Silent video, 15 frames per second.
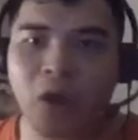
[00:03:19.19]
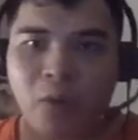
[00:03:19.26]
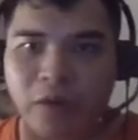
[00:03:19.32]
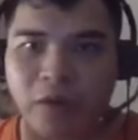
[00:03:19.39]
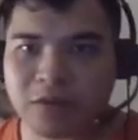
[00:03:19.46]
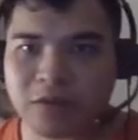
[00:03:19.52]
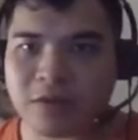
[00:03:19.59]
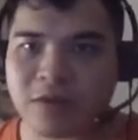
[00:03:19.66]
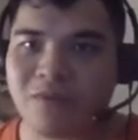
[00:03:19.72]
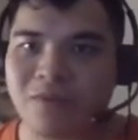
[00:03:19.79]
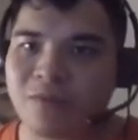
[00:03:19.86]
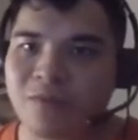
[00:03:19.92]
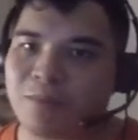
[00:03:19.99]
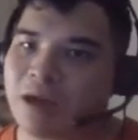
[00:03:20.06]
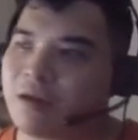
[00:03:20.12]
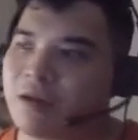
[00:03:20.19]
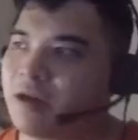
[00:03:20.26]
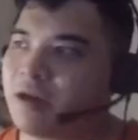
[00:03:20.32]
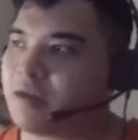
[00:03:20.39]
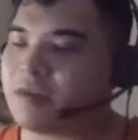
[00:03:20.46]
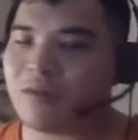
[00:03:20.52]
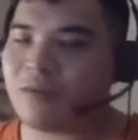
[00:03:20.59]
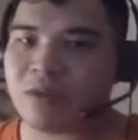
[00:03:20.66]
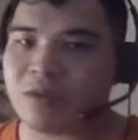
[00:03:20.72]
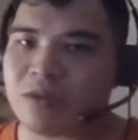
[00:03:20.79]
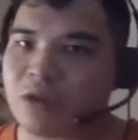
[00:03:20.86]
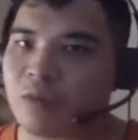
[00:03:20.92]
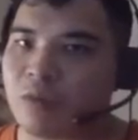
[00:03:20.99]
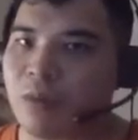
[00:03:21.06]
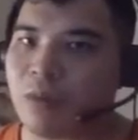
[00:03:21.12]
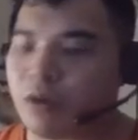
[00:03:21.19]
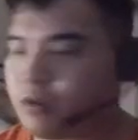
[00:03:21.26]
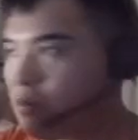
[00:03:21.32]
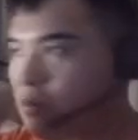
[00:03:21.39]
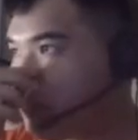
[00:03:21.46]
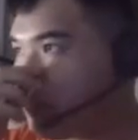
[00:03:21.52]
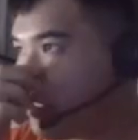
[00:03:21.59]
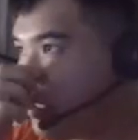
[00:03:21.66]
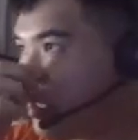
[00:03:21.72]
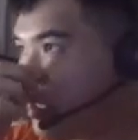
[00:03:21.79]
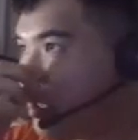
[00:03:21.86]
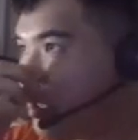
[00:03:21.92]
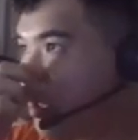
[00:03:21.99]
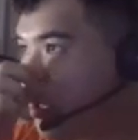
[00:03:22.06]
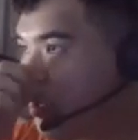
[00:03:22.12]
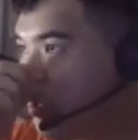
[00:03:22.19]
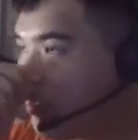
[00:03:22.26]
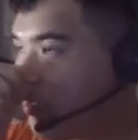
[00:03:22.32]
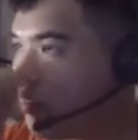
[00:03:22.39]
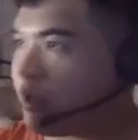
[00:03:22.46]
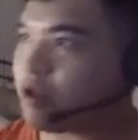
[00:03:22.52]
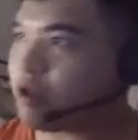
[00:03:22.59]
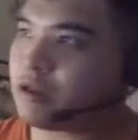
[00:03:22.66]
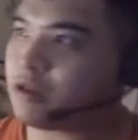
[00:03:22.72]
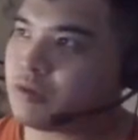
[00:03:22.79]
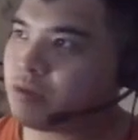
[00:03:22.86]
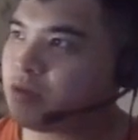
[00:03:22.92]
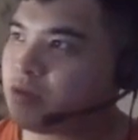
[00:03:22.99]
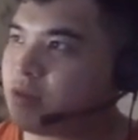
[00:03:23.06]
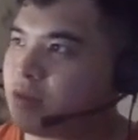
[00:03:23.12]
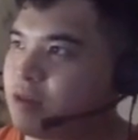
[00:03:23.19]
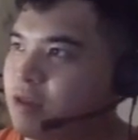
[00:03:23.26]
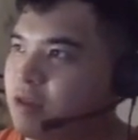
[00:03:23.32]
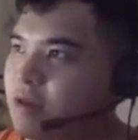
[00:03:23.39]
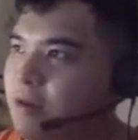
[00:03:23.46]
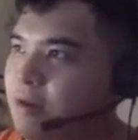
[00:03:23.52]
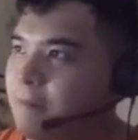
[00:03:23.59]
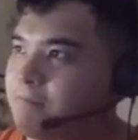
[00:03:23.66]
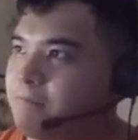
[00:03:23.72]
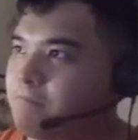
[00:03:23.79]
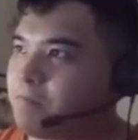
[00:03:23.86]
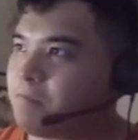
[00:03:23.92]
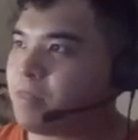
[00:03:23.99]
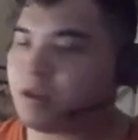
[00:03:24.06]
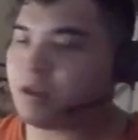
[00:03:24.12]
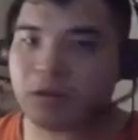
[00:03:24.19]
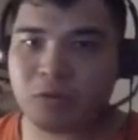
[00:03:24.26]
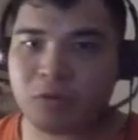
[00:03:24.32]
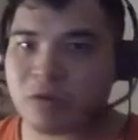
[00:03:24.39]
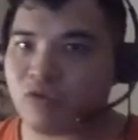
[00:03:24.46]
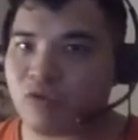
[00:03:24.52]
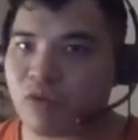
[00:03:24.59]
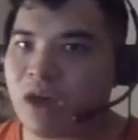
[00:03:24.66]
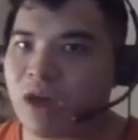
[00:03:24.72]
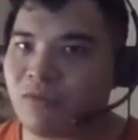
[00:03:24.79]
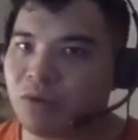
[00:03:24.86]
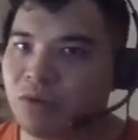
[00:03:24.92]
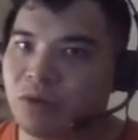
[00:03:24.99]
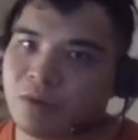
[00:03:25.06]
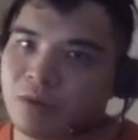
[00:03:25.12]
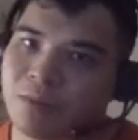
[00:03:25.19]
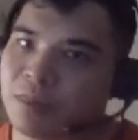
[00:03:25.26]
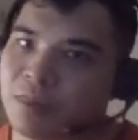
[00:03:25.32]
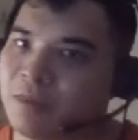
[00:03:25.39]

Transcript: Whereas the seven uh, seven seater model uh, that includes the um, that includes the driver,